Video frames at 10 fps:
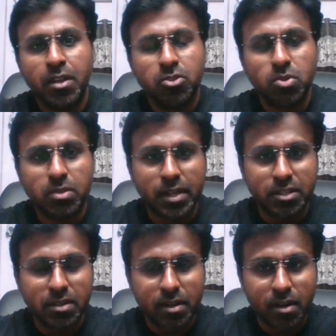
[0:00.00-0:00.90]
So
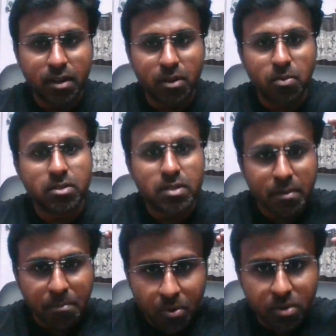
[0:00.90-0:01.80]
Sachin Tendulkar was the
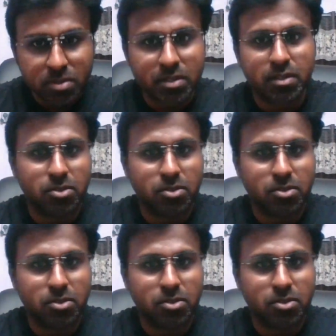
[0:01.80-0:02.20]
most,